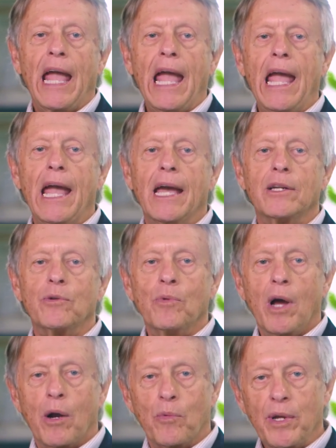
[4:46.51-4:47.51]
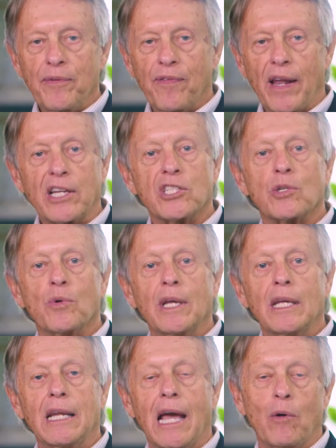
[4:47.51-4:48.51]
and a reflex
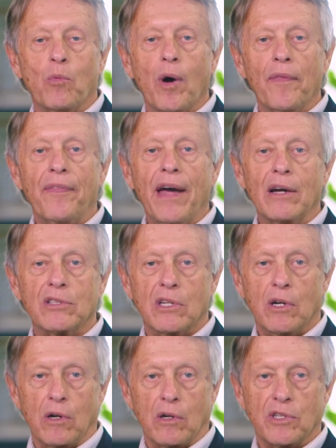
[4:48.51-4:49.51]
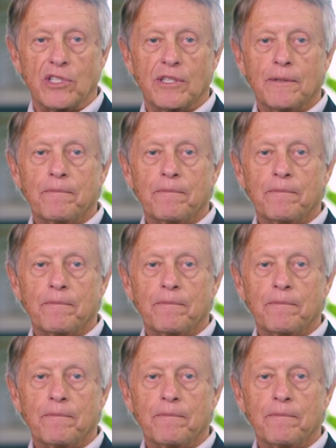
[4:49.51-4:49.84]
screen at 1000 Hz.